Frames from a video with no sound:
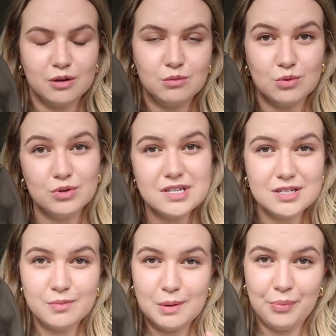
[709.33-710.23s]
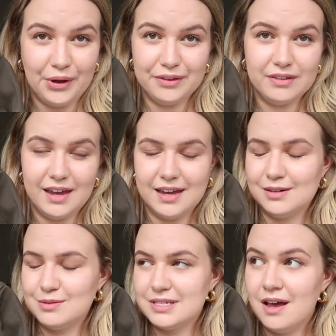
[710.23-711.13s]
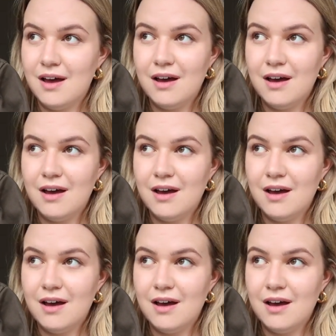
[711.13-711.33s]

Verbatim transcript: I wore this to my birthday and it was